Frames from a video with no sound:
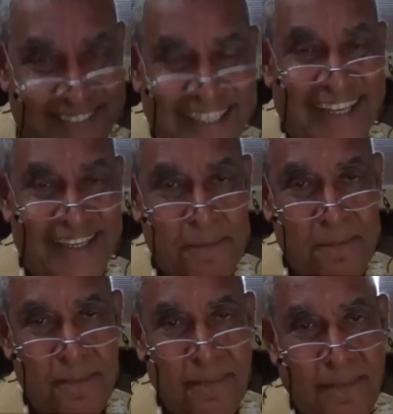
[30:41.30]
her, isn't it?
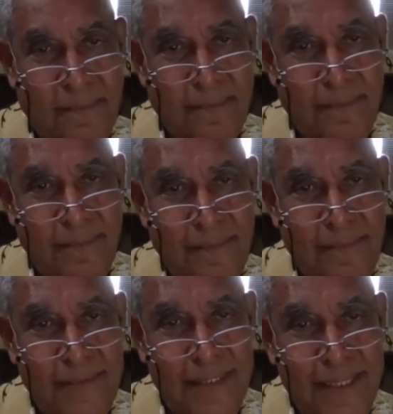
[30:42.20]

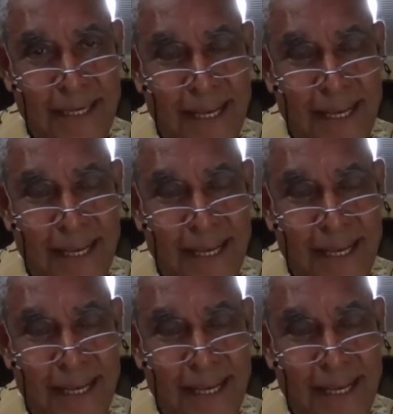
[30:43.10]
Yeah.